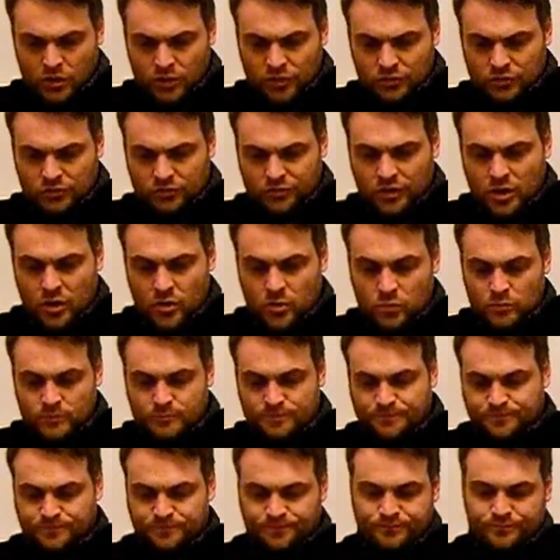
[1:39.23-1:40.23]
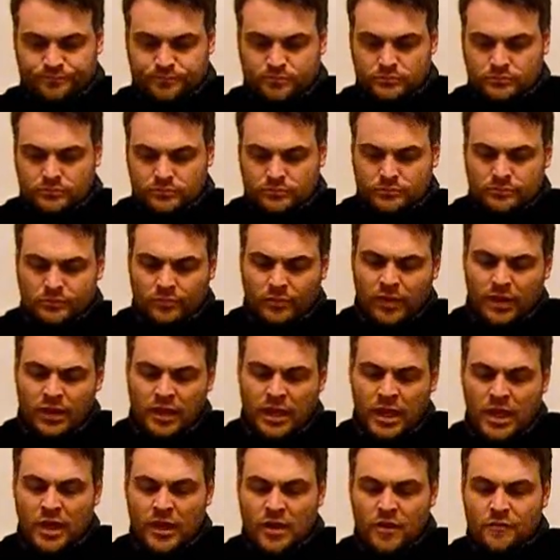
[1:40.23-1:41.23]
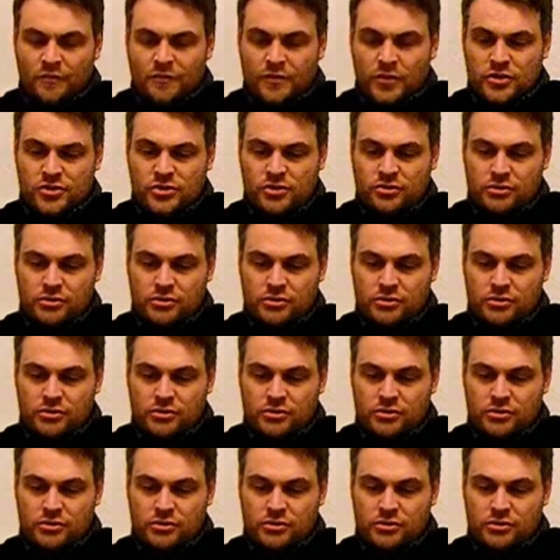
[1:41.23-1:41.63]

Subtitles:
So, 1